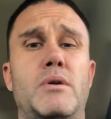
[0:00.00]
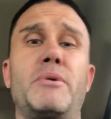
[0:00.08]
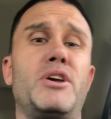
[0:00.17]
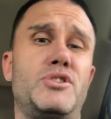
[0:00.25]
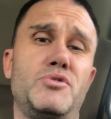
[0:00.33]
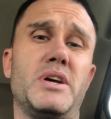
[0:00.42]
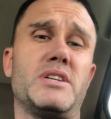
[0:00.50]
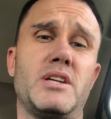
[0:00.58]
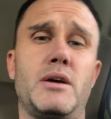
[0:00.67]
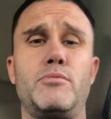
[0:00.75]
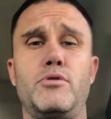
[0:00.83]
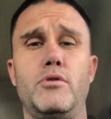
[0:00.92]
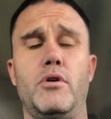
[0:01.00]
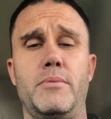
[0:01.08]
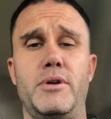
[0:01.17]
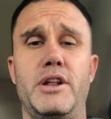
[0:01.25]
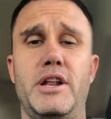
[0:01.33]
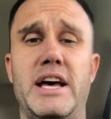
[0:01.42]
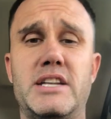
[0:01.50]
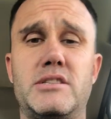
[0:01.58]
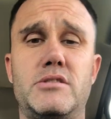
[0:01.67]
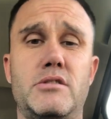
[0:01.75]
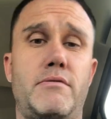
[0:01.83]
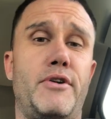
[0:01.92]
I'm going to get you next time. You know what I mean? And that's
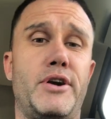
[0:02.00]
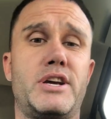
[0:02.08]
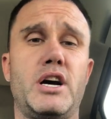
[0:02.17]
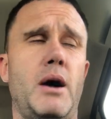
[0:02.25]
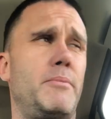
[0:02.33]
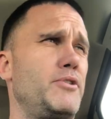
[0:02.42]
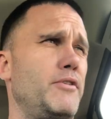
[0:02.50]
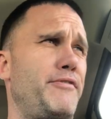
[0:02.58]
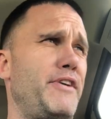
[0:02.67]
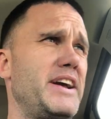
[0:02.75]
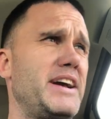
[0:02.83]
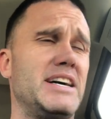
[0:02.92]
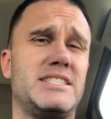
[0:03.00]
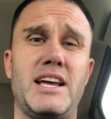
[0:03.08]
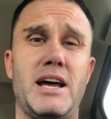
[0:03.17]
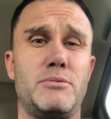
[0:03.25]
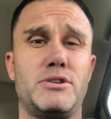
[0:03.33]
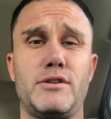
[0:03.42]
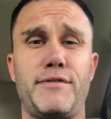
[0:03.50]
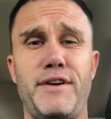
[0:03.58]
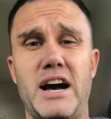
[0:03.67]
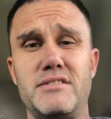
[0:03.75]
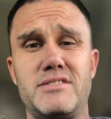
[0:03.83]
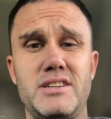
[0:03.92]
just very common. You'll fight guys in the amateurs
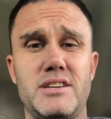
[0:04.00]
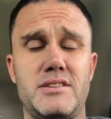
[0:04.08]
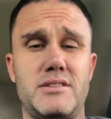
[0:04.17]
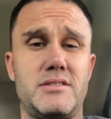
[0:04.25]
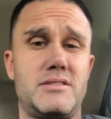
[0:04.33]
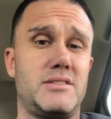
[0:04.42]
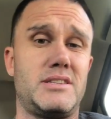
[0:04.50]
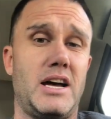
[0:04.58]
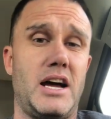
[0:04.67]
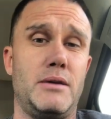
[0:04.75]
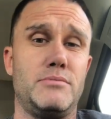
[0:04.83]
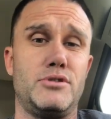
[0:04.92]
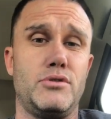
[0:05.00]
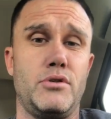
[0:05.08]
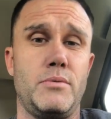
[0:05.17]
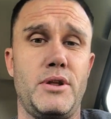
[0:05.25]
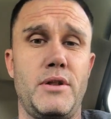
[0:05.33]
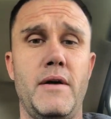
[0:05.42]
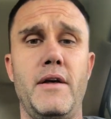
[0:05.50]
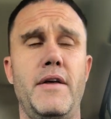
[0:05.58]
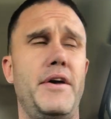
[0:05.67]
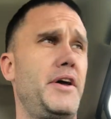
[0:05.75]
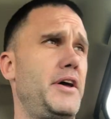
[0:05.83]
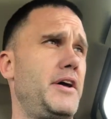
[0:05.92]
5, 6 times, you know what I mean?
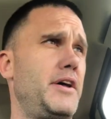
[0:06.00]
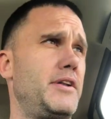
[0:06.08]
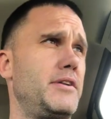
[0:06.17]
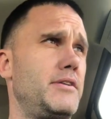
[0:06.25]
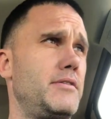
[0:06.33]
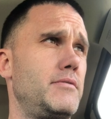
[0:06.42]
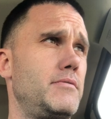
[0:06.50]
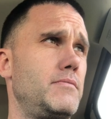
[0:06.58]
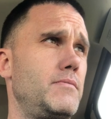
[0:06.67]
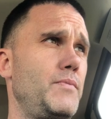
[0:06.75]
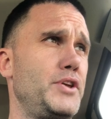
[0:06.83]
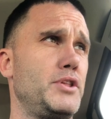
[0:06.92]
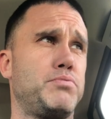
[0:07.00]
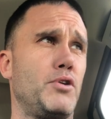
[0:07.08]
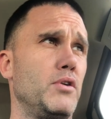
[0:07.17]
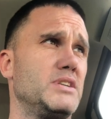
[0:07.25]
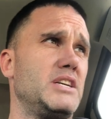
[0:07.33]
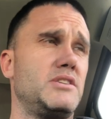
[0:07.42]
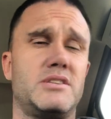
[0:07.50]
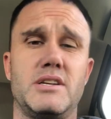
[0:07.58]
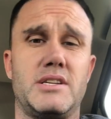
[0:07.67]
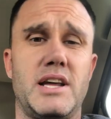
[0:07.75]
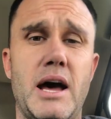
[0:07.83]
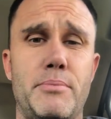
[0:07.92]
And in the pros, that just
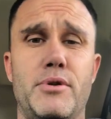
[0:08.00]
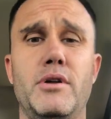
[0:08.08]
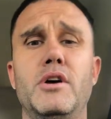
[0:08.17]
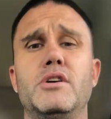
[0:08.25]
doesn't happen.